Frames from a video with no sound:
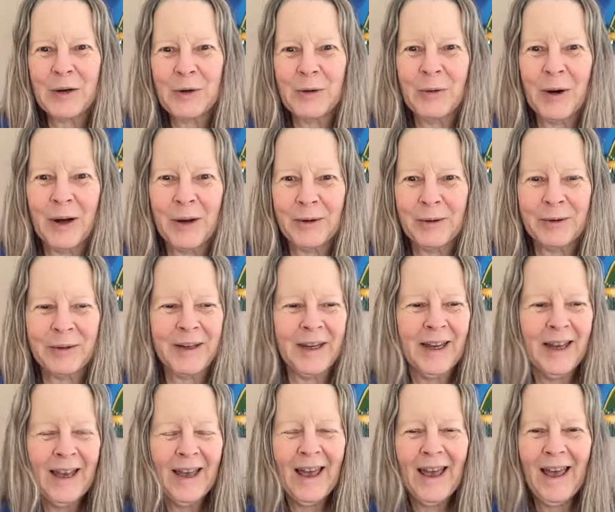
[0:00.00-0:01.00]
Crone,
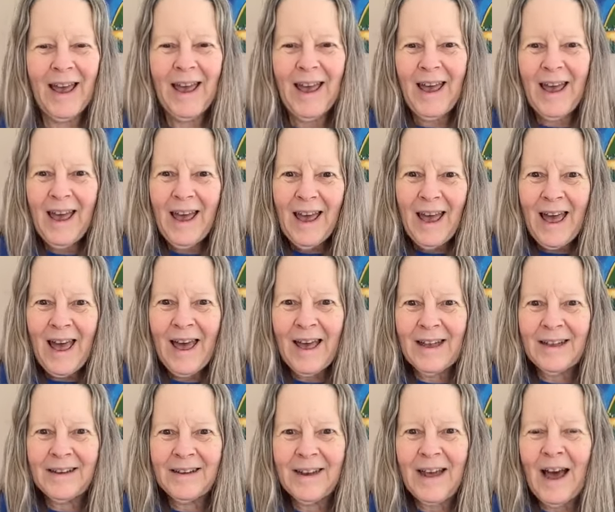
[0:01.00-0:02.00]

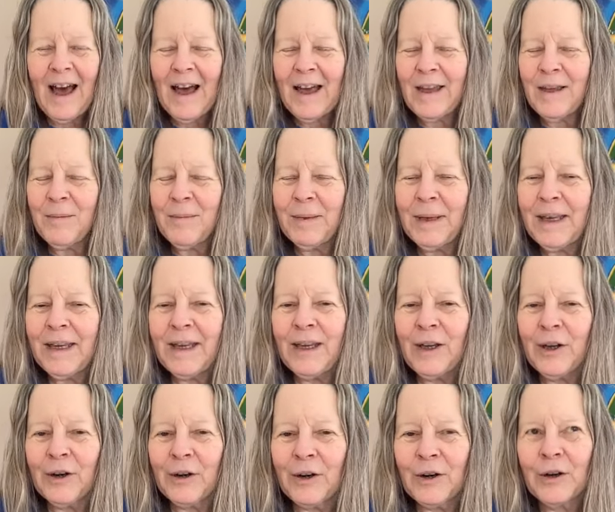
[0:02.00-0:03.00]
and I am
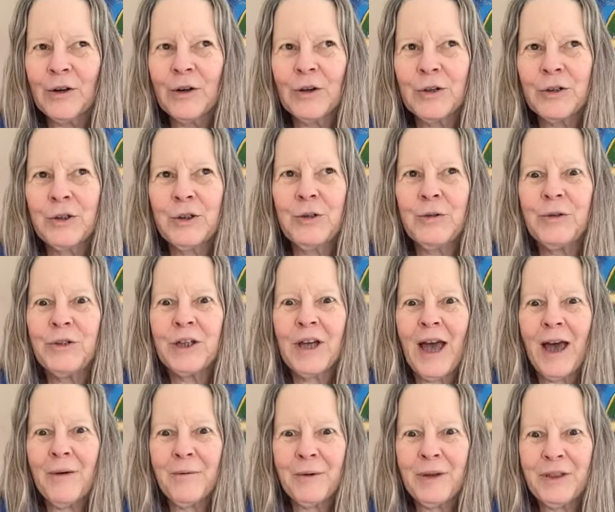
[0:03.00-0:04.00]
here to
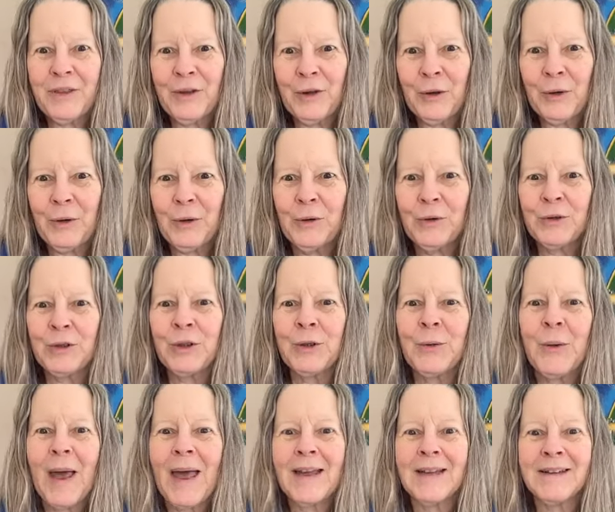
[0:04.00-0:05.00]
chat with you
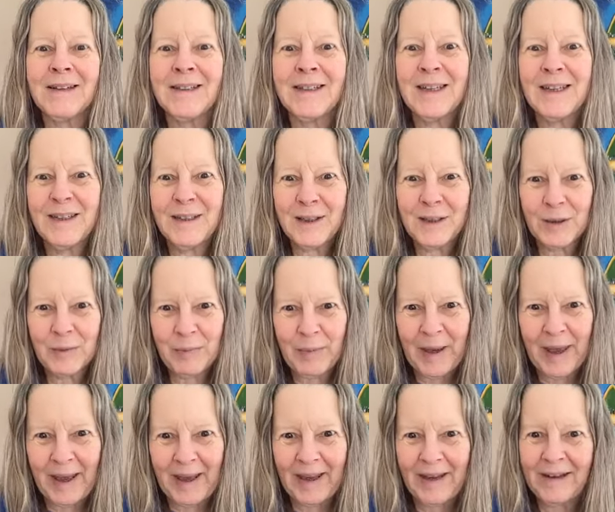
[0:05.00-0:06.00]
to
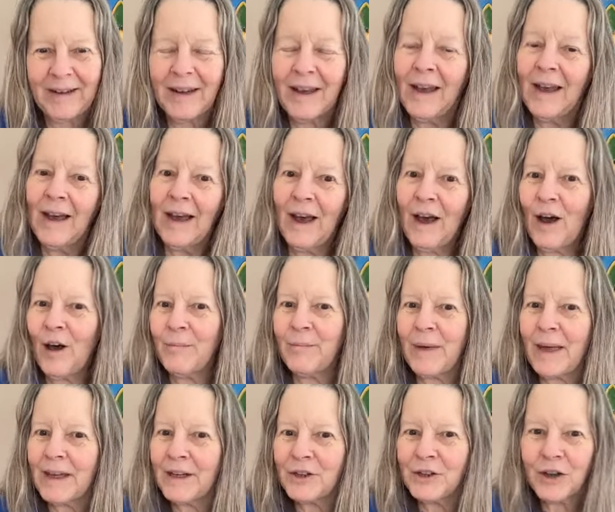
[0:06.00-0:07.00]
anticipate a
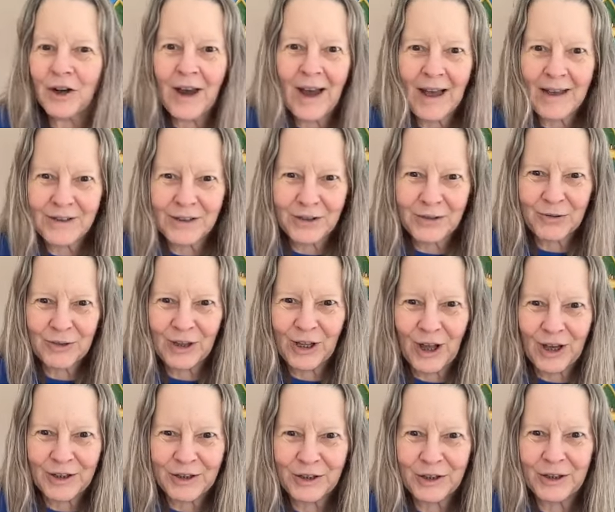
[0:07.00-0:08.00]
major
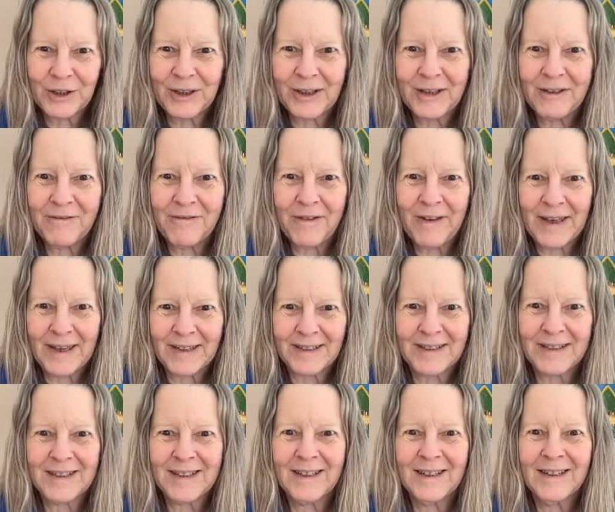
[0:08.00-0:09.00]
astrological
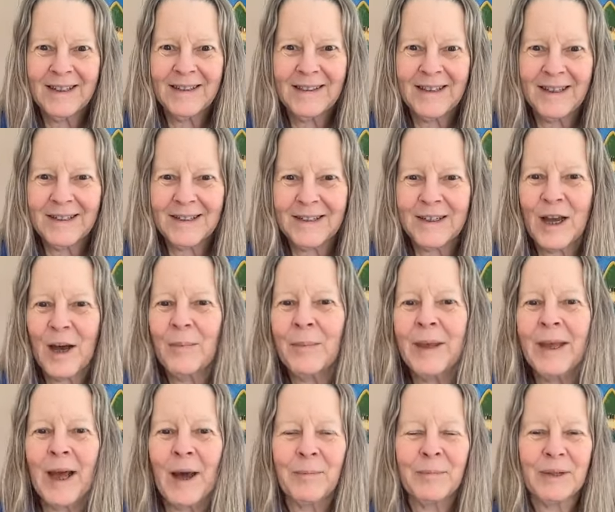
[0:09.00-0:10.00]
event that's
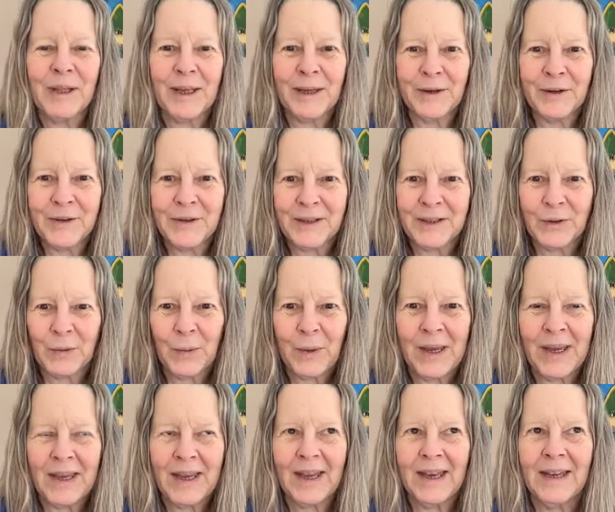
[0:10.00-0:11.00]
coming up later this
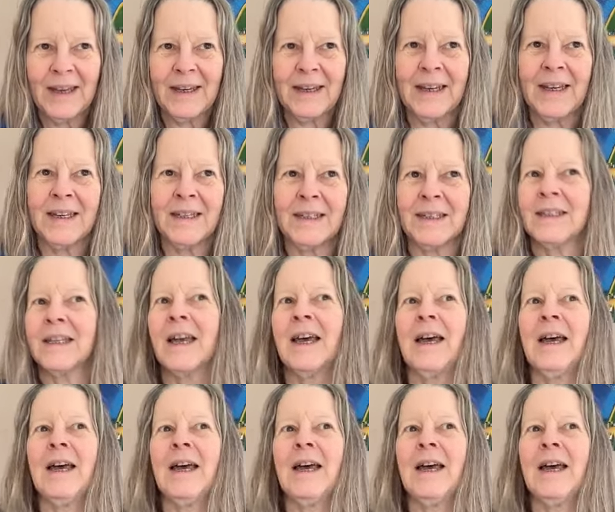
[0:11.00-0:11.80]
week. It is